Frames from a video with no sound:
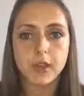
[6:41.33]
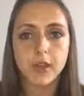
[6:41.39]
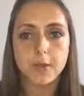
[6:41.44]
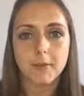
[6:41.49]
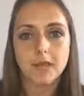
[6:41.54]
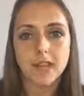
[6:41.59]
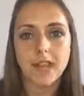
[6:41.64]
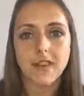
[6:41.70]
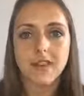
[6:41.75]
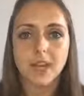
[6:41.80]

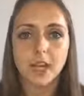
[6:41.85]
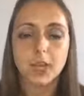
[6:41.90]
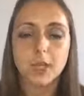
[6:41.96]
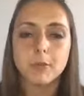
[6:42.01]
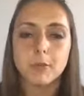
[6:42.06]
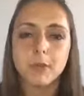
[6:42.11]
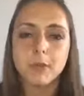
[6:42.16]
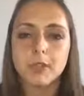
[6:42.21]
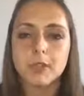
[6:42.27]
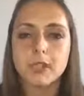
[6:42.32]
getting that
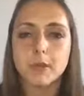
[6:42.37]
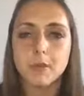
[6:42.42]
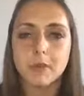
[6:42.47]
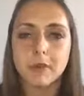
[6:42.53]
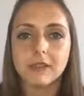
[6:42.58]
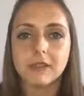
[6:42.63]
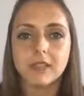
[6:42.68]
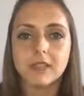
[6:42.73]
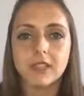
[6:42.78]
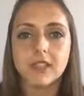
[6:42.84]
community
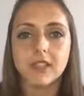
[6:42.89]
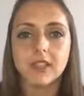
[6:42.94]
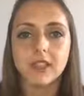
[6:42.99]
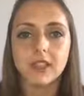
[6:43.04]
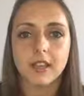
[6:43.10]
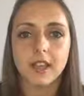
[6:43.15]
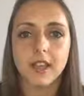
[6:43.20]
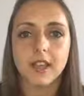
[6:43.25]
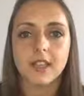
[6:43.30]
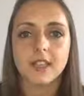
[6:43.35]
building
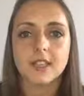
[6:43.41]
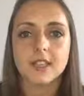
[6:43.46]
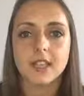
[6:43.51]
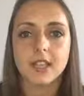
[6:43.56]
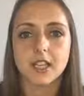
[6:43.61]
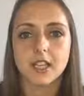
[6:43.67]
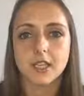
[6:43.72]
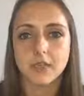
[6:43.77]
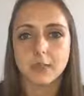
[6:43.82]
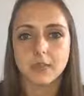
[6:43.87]
and
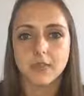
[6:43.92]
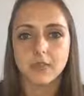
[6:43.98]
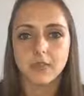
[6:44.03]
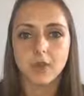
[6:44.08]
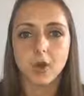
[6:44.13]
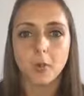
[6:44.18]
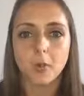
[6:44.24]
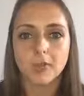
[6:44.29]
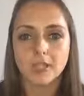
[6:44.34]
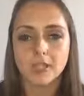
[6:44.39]
a little bit of
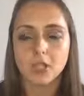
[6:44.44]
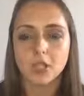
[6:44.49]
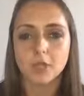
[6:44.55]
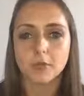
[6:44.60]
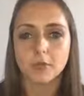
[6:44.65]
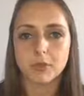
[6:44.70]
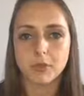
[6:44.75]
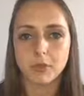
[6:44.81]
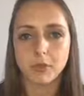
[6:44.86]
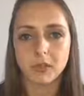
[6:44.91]
competition
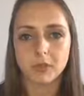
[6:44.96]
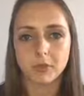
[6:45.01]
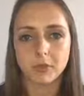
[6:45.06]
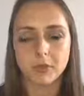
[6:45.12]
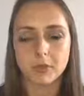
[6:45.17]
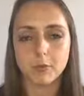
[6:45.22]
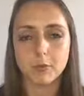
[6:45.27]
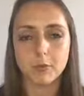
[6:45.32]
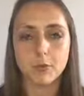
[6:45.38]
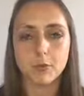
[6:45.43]
between
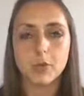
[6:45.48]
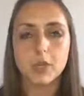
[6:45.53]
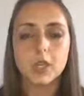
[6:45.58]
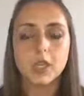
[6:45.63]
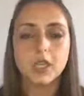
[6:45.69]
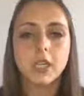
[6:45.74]
people.